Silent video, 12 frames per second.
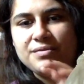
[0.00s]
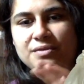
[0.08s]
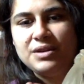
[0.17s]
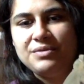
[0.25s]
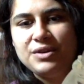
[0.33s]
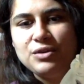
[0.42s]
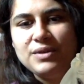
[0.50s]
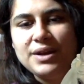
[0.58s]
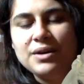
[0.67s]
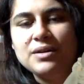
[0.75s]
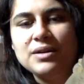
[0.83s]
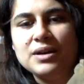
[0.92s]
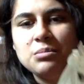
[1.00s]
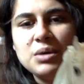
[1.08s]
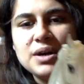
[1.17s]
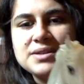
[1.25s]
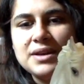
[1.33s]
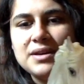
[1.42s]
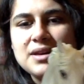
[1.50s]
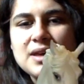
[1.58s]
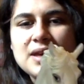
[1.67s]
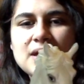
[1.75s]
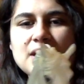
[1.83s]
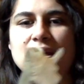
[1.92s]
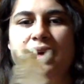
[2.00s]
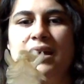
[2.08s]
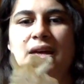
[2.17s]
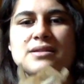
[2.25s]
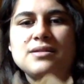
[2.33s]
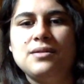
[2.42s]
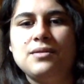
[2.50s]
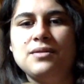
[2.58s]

review video, not unboxing. So